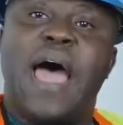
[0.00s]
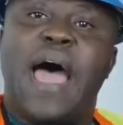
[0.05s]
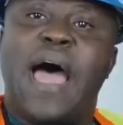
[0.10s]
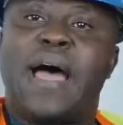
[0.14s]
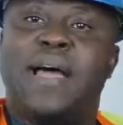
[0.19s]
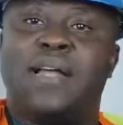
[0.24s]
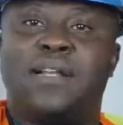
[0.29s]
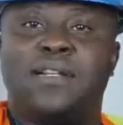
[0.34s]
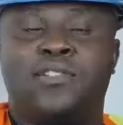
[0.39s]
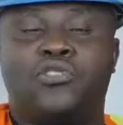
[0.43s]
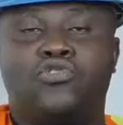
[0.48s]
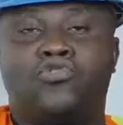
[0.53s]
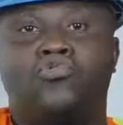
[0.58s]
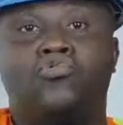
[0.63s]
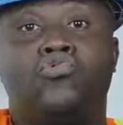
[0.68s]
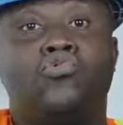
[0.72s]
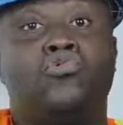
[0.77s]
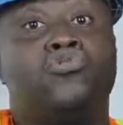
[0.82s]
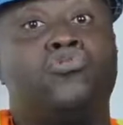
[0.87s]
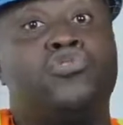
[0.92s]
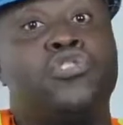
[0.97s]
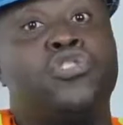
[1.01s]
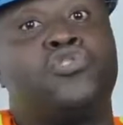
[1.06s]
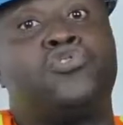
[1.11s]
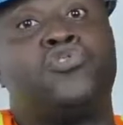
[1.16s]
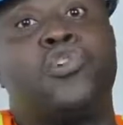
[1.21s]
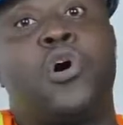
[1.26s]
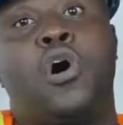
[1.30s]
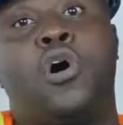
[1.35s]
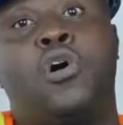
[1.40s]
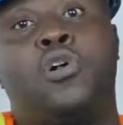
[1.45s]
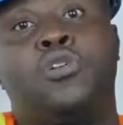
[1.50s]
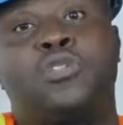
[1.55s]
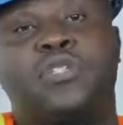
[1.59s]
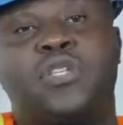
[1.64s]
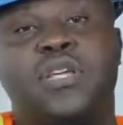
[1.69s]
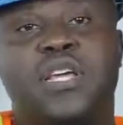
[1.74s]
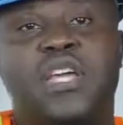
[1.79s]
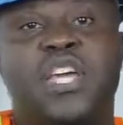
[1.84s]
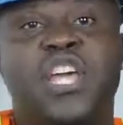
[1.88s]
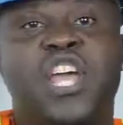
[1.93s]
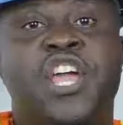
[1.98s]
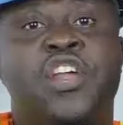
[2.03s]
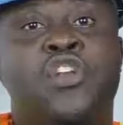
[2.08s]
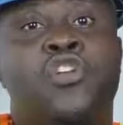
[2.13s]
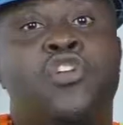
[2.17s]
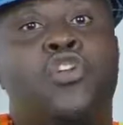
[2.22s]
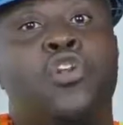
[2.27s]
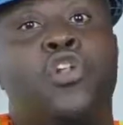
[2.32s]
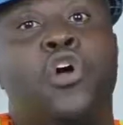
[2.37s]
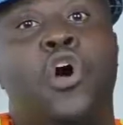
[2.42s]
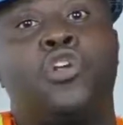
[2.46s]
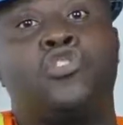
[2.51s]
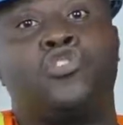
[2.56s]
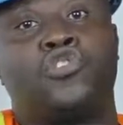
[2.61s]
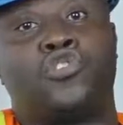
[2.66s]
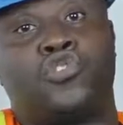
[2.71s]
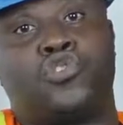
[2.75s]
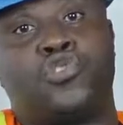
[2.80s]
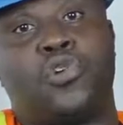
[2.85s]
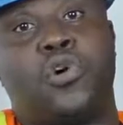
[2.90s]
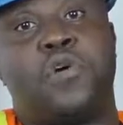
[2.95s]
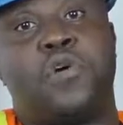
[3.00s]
and could result in lots